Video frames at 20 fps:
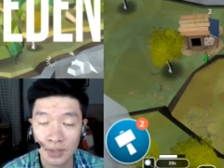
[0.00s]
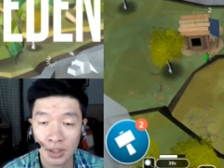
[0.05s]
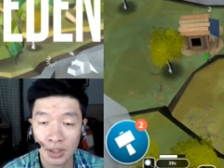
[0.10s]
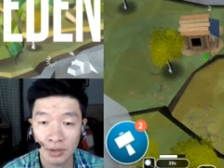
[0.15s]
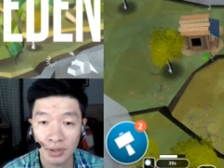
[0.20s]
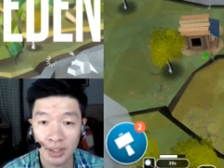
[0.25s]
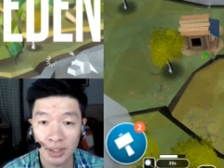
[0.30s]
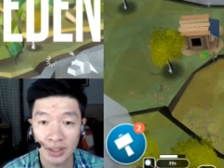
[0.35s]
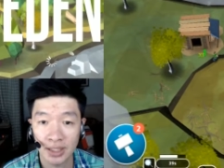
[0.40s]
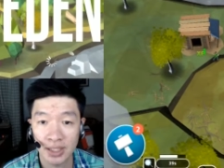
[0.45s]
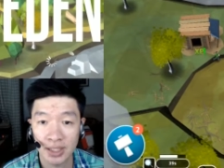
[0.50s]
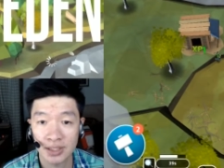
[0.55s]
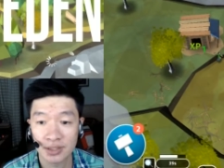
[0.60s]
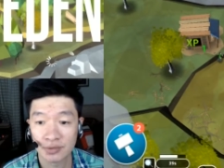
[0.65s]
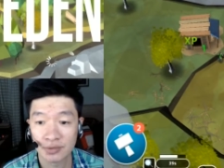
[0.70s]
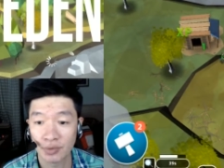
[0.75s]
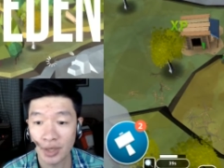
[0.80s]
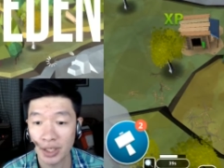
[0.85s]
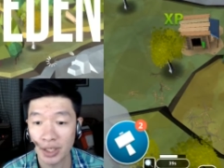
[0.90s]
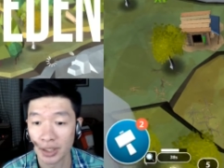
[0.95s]
Alright, that's
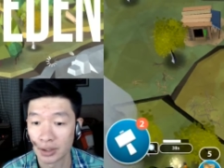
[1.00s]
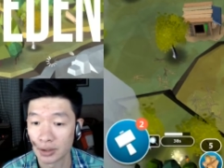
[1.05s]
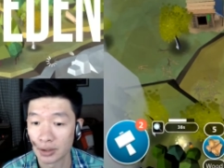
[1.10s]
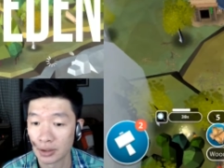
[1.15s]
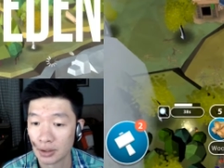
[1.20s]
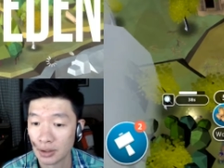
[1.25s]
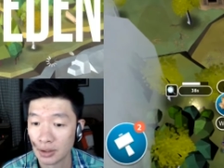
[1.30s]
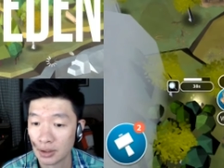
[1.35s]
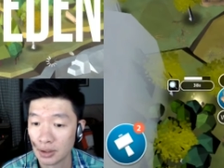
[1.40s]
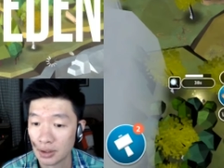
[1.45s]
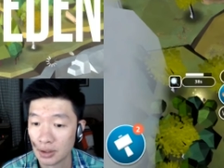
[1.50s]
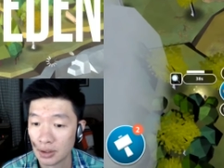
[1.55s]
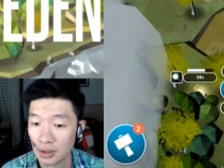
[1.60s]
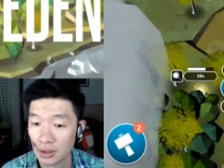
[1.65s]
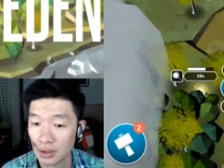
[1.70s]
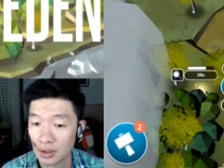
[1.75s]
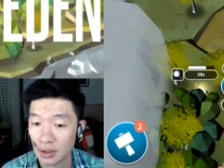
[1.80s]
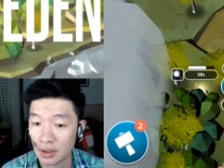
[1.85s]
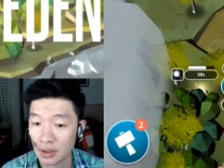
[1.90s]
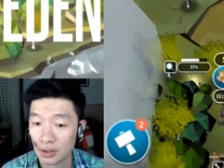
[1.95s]
great.
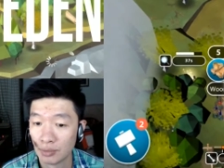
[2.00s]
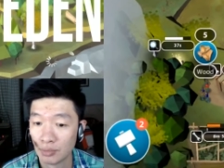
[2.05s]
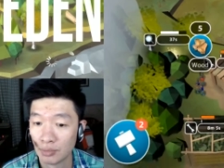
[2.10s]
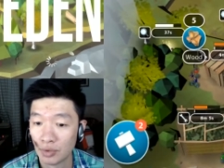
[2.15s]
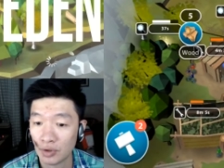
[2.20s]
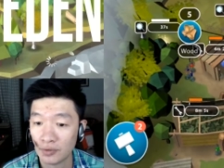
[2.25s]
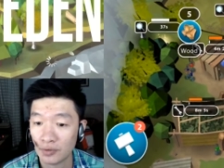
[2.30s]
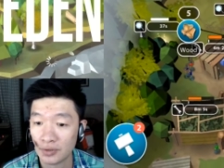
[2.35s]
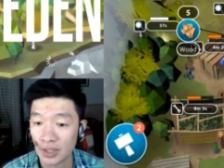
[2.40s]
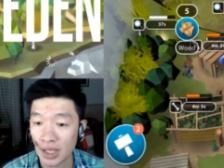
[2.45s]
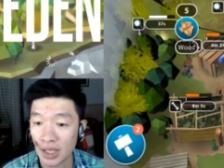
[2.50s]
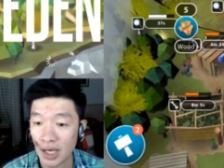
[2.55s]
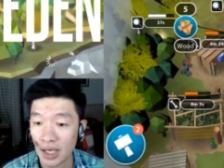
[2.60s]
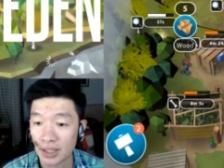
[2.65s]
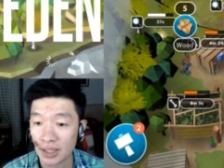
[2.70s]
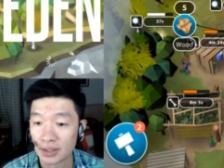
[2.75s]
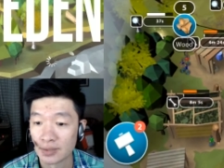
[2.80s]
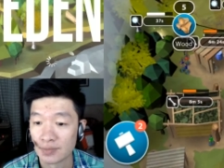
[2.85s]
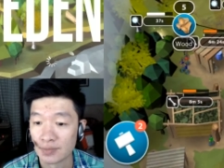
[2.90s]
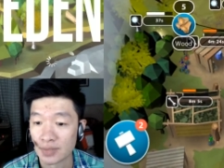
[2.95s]
More of the
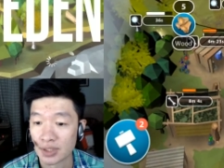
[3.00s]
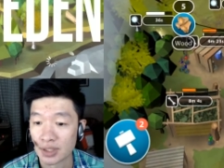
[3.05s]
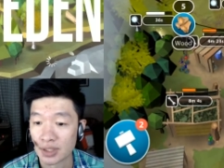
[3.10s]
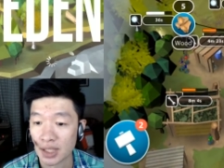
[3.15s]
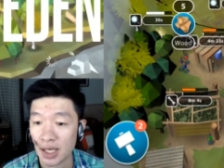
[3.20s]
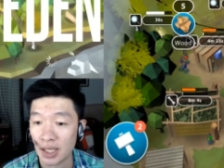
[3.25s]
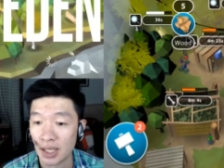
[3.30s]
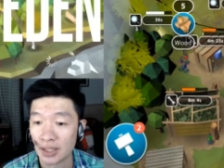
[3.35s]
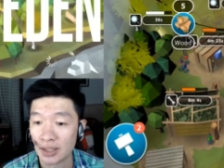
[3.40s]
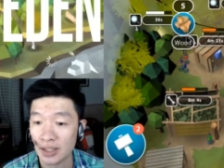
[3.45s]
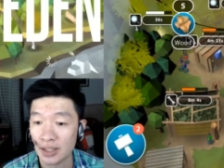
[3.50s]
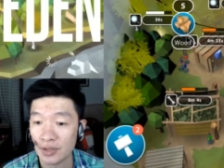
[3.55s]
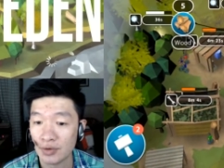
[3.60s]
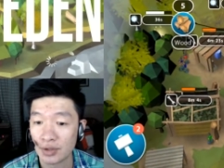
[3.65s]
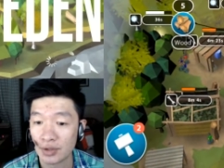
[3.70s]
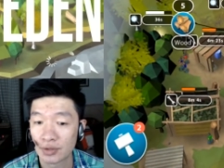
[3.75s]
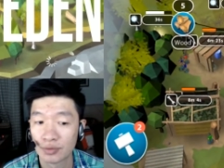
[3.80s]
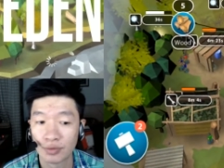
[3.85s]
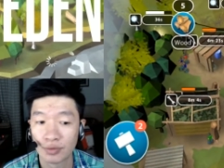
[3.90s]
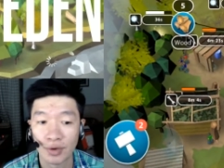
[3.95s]
items. I think
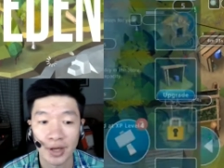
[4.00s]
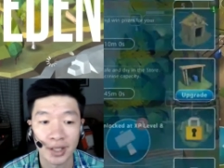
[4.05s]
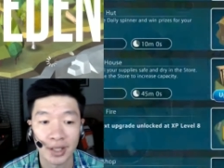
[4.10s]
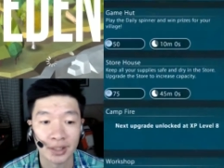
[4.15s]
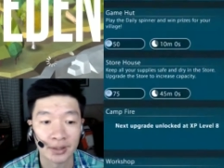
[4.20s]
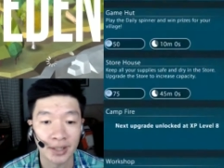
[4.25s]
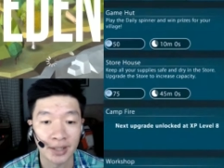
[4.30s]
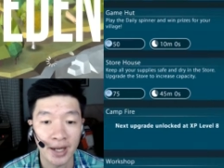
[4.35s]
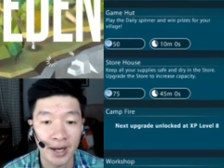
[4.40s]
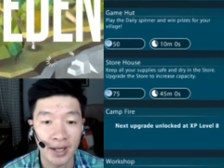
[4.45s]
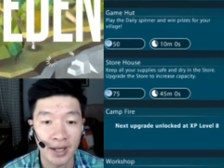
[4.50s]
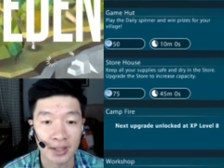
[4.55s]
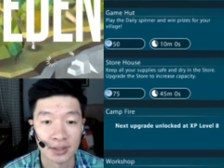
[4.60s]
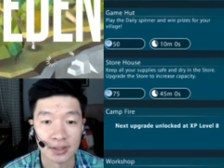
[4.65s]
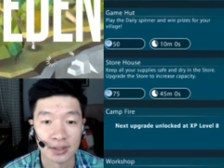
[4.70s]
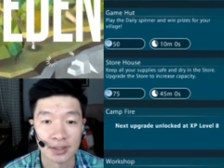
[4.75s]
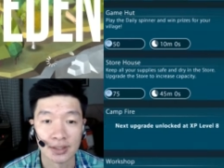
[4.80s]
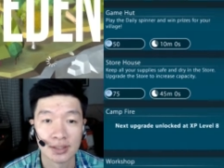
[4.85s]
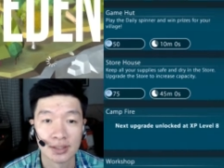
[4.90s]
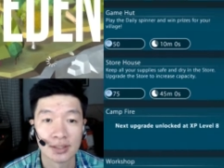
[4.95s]
you are great.
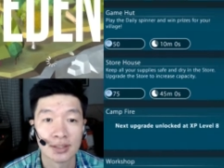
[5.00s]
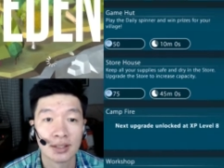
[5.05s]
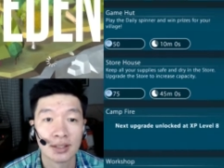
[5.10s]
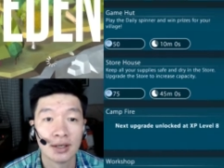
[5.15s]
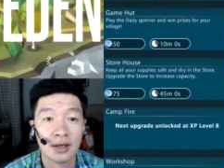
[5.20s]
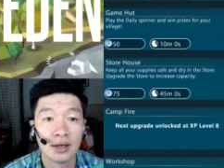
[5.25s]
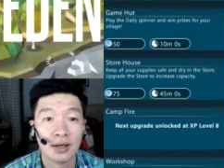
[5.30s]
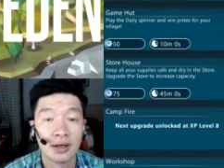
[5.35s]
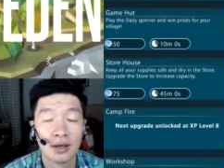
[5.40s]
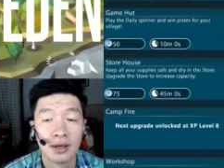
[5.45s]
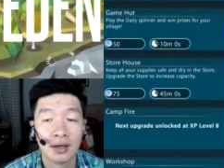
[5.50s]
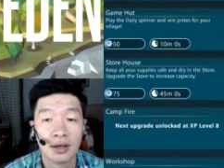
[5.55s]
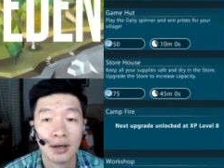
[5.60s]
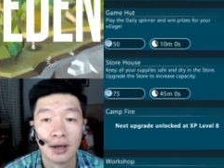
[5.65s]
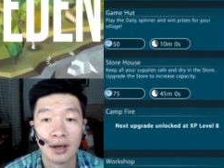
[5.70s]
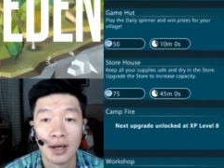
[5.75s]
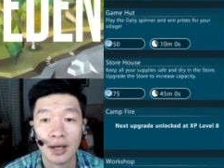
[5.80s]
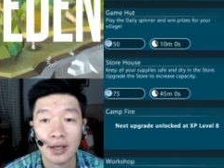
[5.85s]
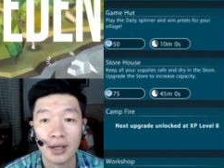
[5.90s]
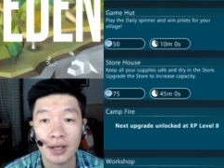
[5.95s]
Thanks.
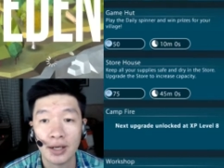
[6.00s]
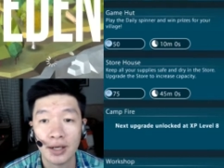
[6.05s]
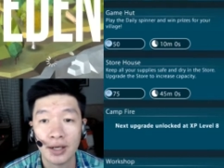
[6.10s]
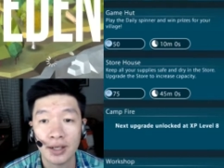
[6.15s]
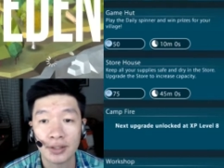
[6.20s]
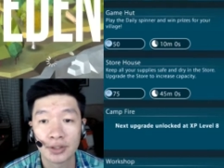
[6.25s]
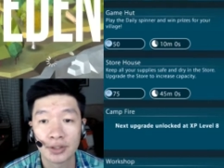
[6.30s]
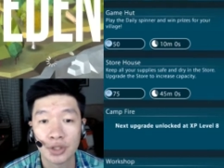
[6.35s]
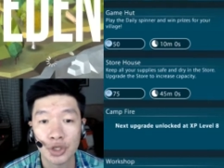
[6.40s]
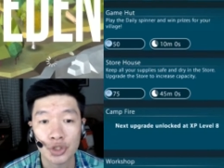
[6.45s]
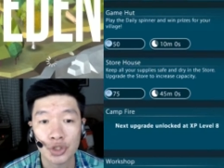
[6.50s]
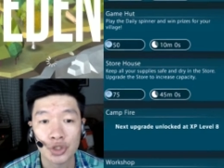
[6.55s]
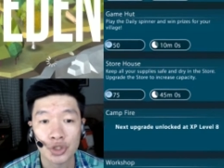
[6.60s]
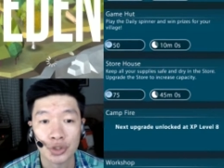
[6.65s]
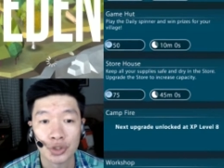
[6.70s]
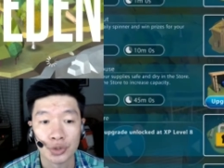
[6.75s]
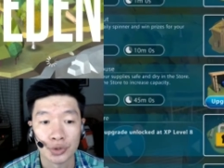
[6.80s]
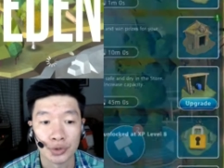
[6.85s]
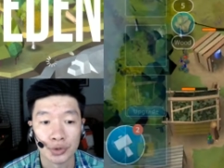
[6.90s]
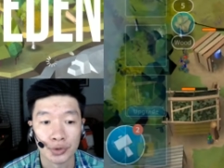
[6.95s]
And then
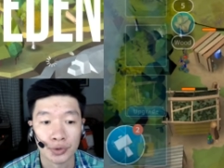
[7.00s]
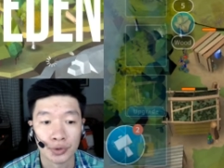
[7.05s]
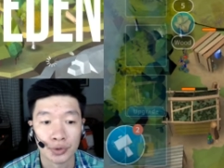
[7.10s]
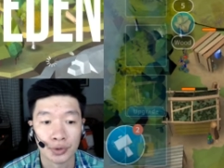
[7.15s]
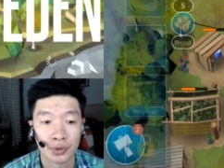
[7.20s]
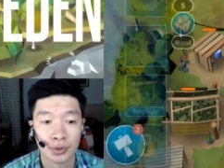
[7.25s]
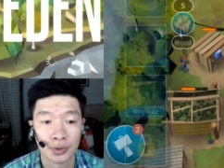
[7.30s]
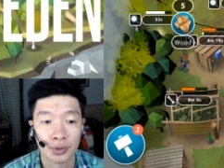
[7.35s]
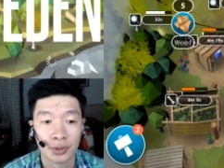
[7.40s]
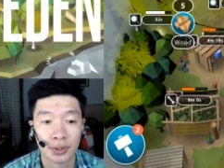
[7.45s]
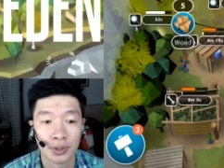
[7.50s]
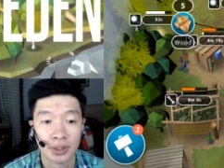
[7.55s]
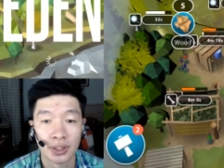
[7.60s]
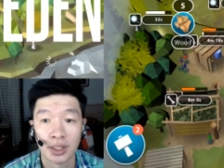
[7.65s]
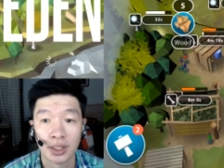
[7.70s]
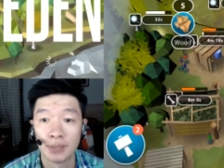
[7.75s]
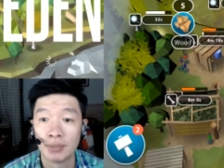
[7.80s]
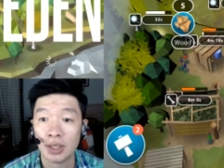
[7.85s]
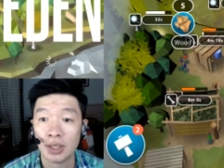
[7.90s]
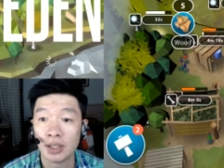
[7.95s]
kitchen.
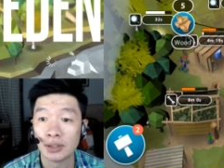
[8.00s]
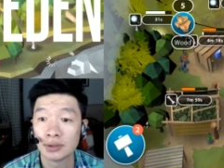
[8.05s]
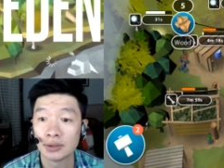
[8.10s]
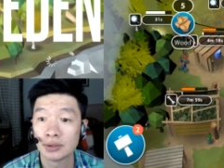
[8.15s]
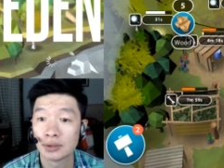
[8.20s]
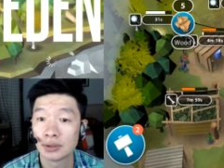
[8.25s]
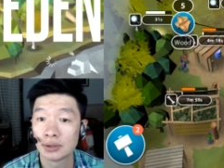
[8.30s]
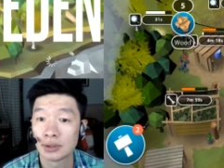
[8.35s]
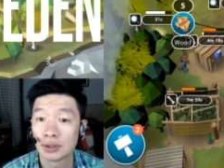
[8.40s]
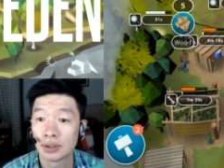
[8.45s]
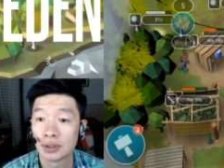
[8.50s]
Game hut.